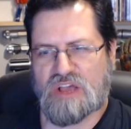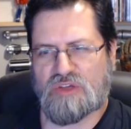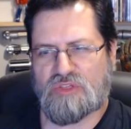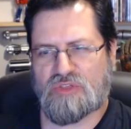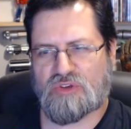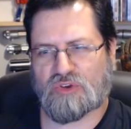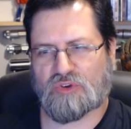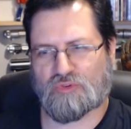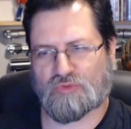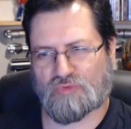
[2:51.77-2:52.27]

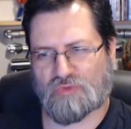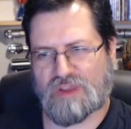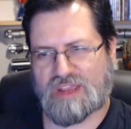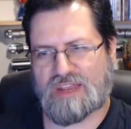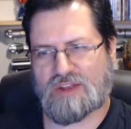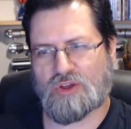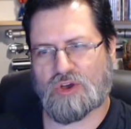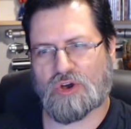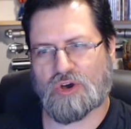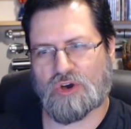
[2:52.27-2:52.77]
the
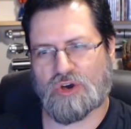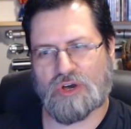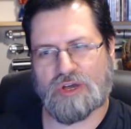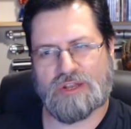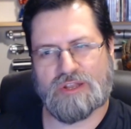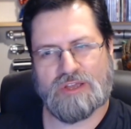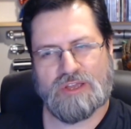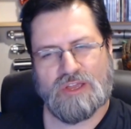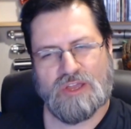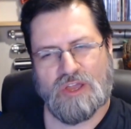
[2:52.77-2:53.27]
green
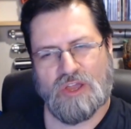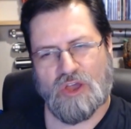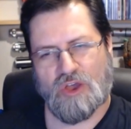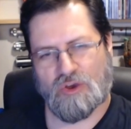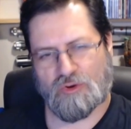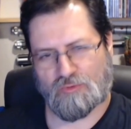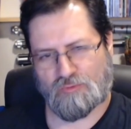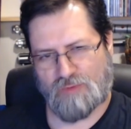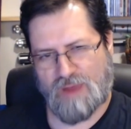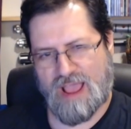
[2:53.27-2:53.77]
hood
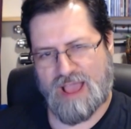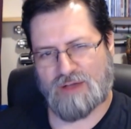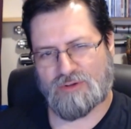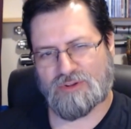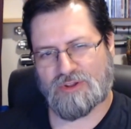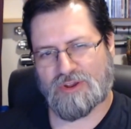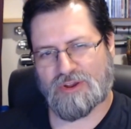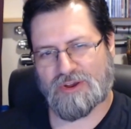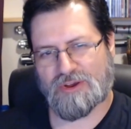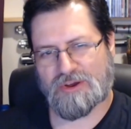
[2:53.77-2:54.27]

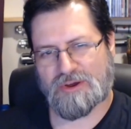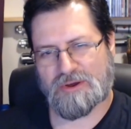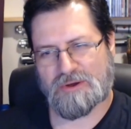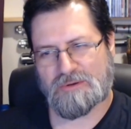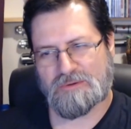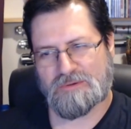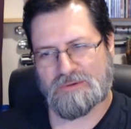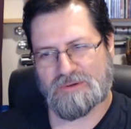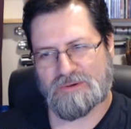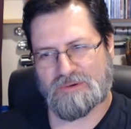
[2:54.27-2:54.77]
around
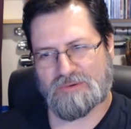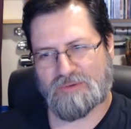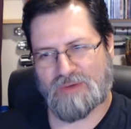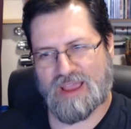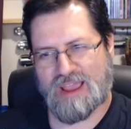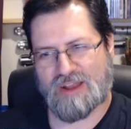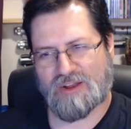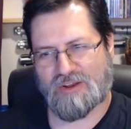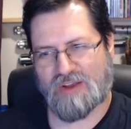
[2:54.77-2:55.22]
her, right?